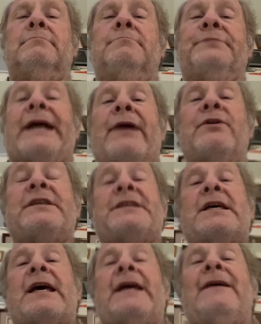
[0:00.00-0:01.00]
But I would
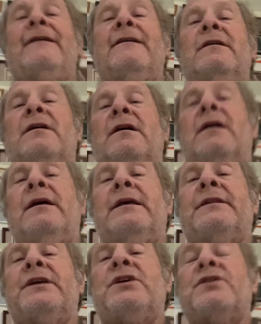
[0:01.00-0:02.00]
say,
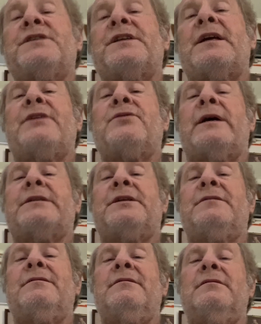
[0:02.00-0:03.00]
in the years that I
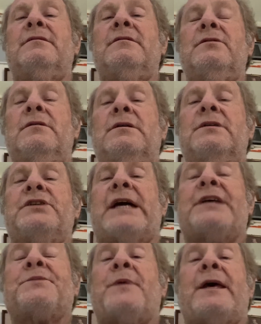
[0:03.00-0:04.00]
directed
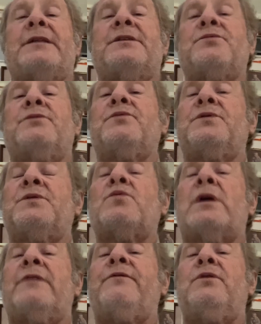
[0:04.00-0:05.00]
jazz bands, which was
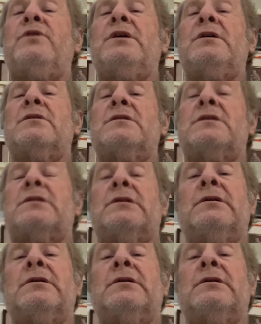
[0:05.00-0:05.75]
quite a few years,